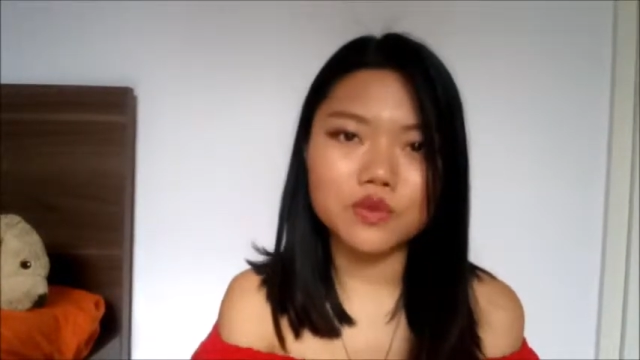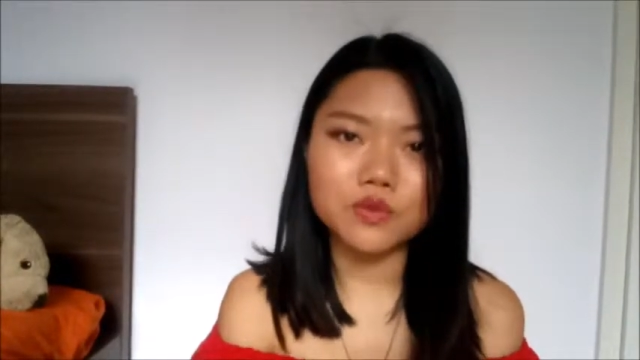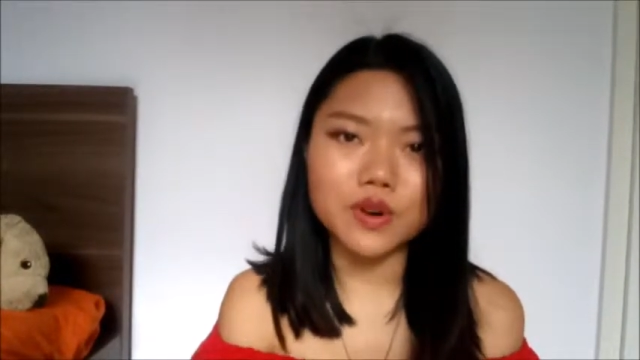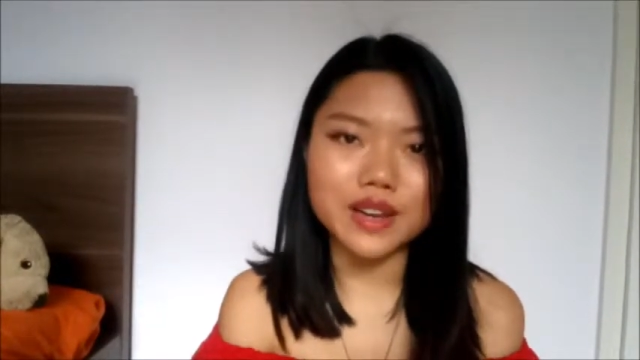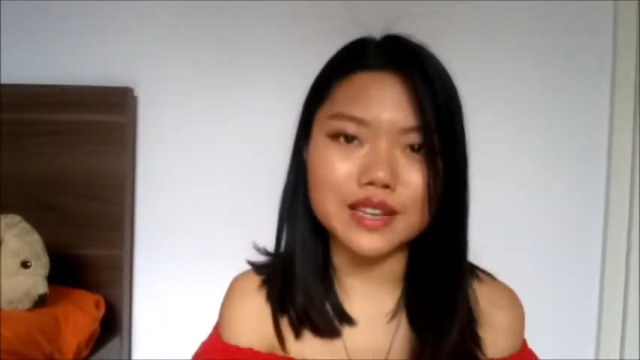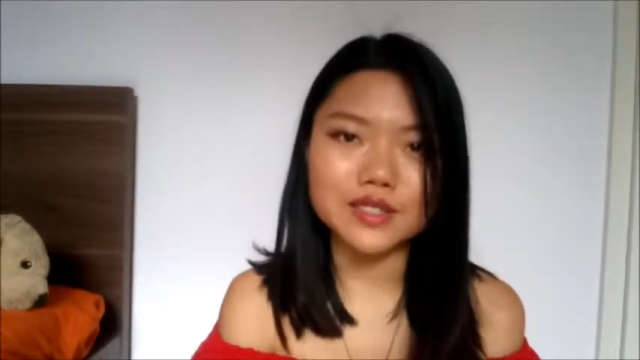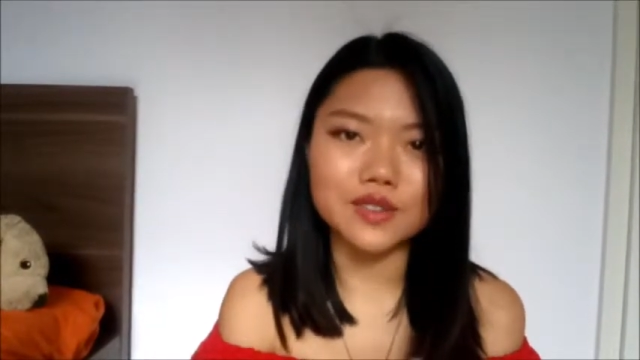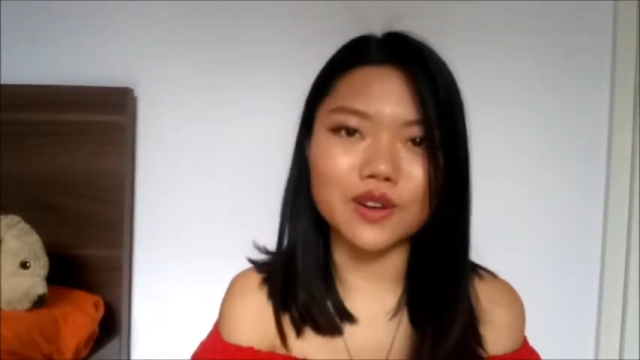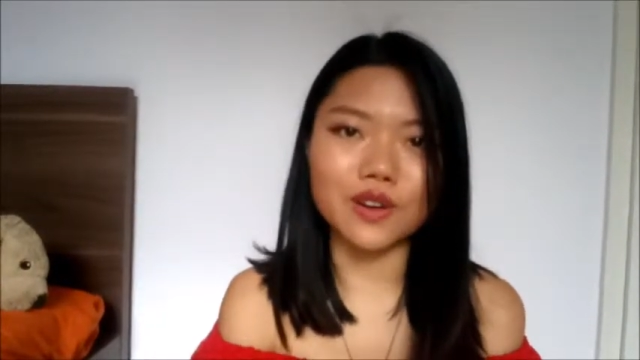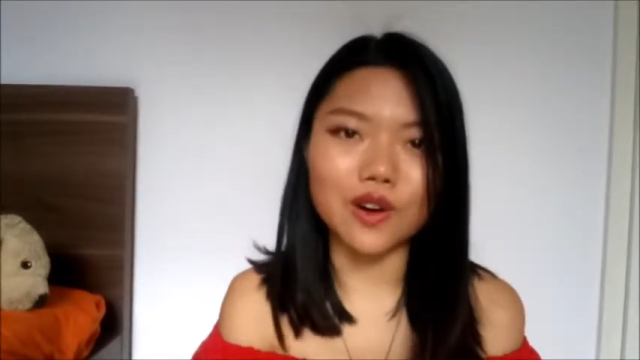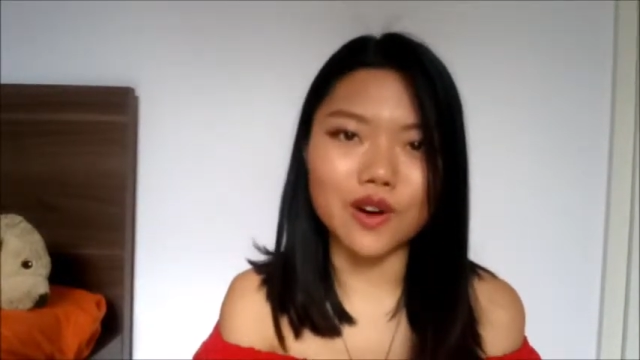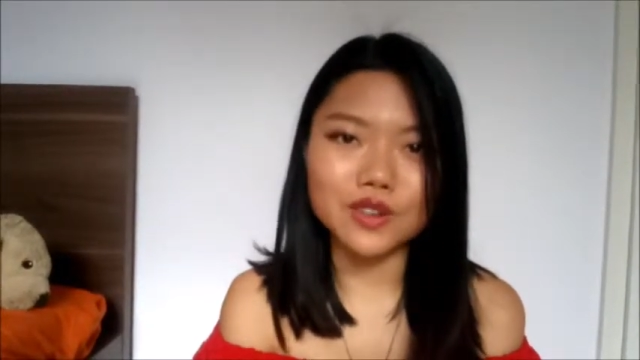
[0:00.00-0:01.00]
when I saw
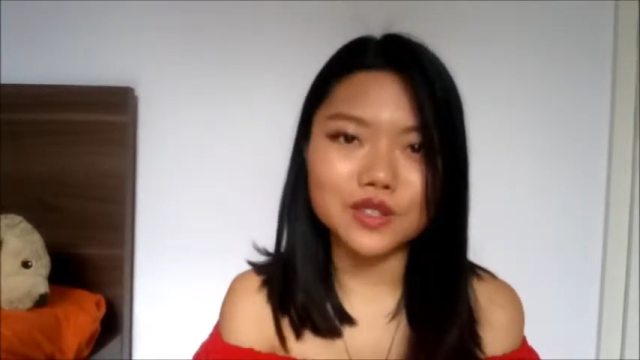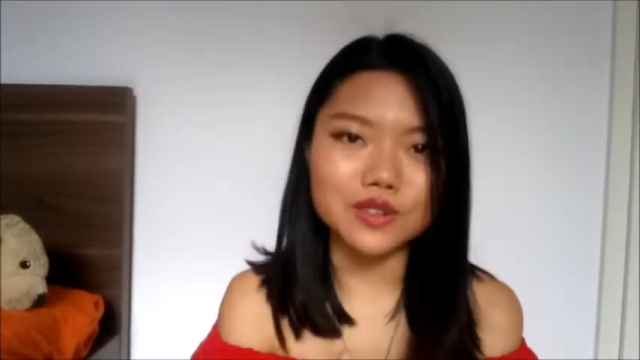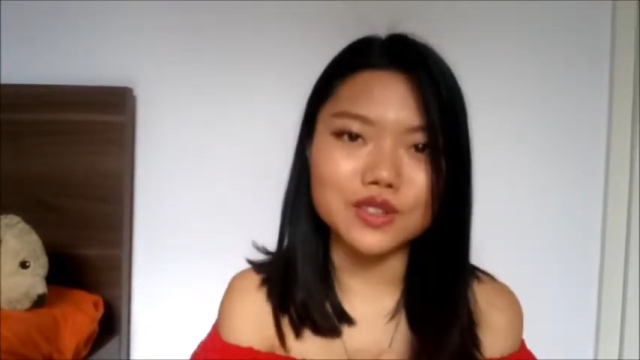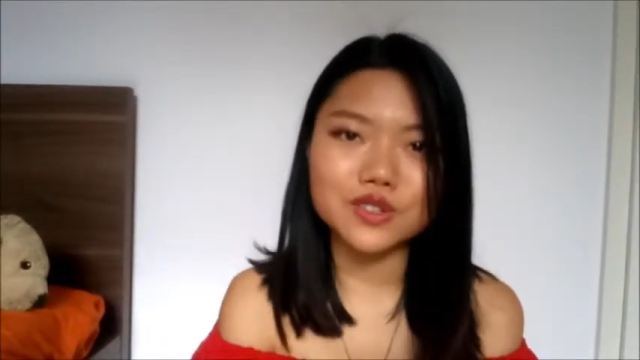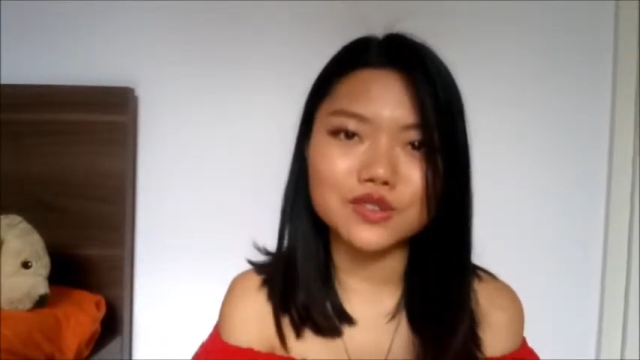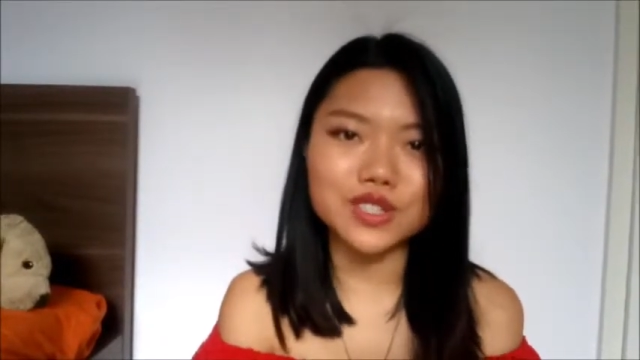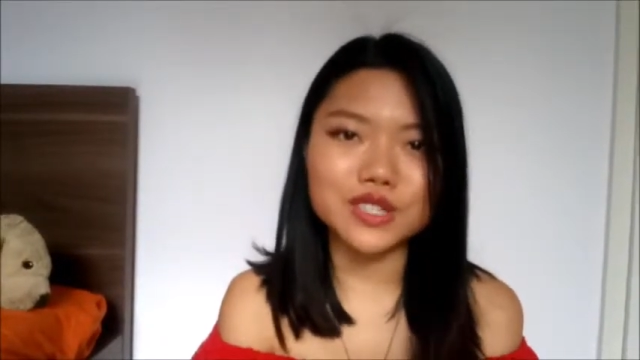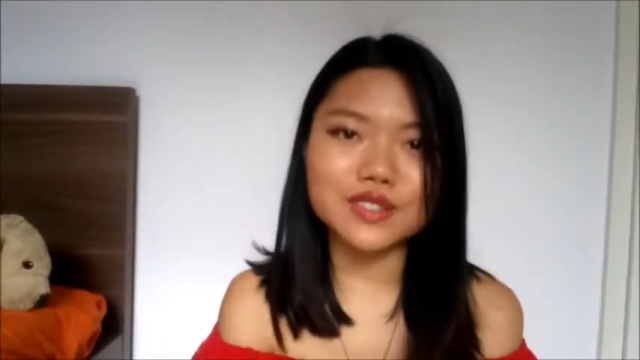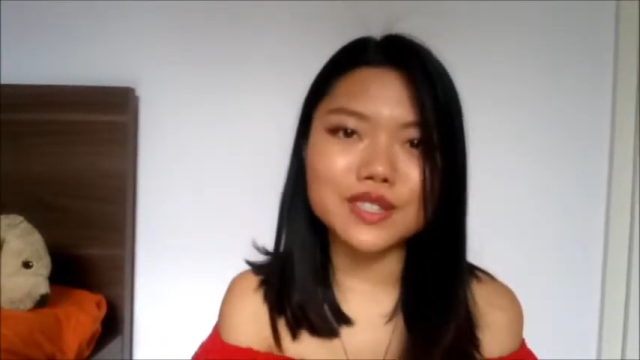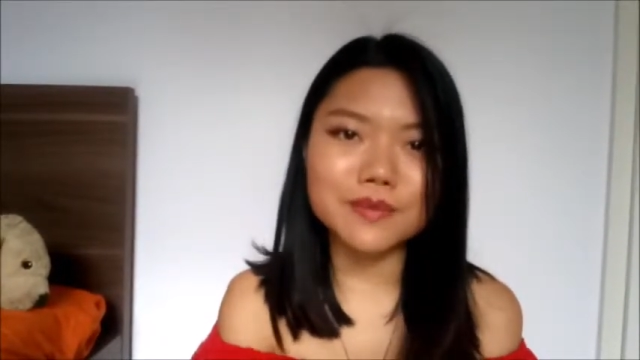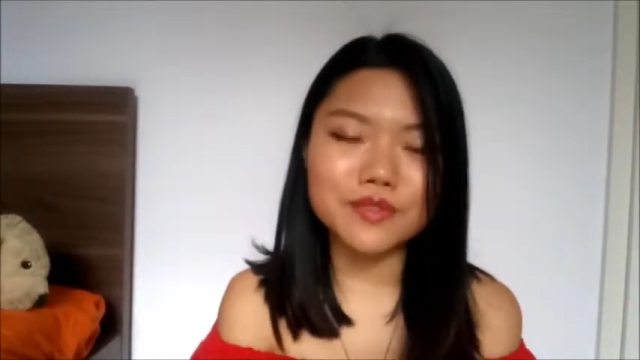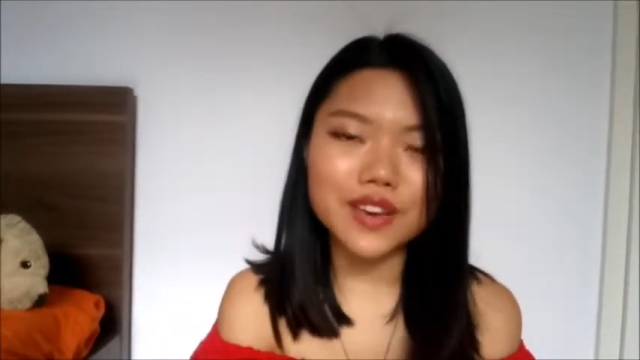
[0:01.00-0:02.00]
lost on the street or
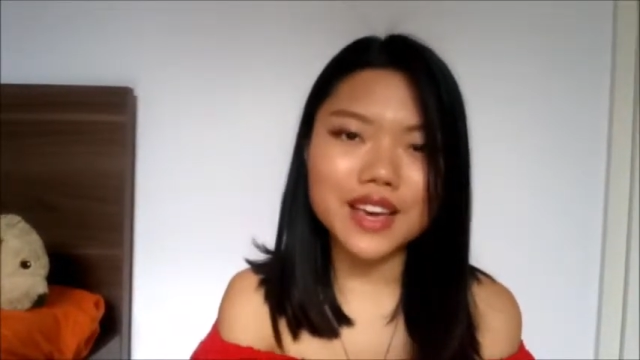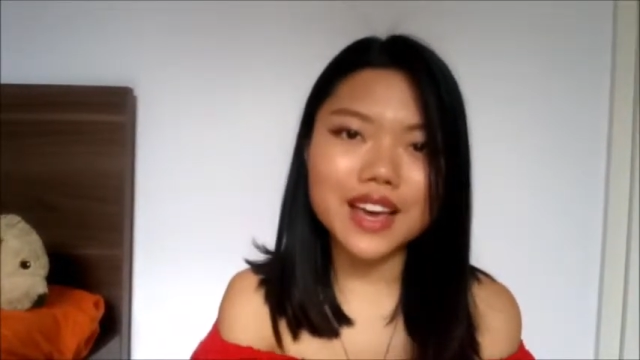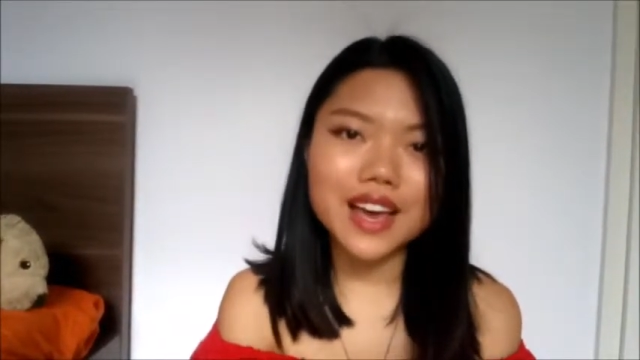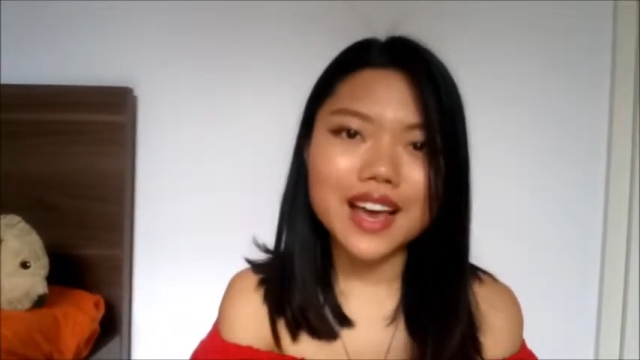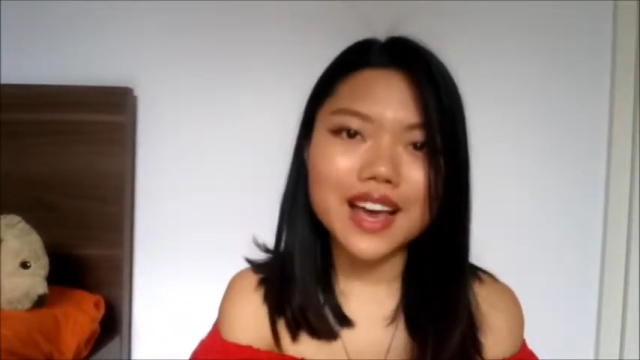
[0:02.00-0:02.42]
something.